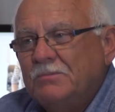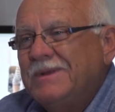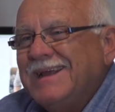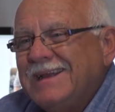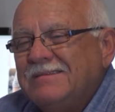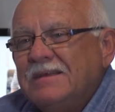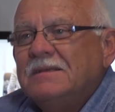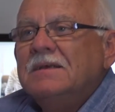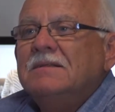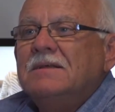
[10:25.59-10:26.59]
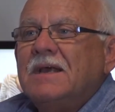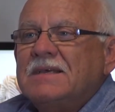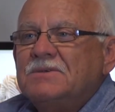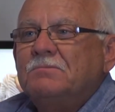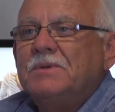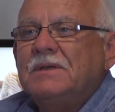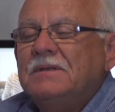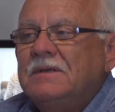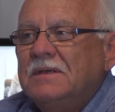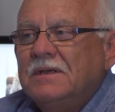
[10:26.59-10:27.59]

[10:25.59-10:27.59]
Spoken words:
but anything that hasn't been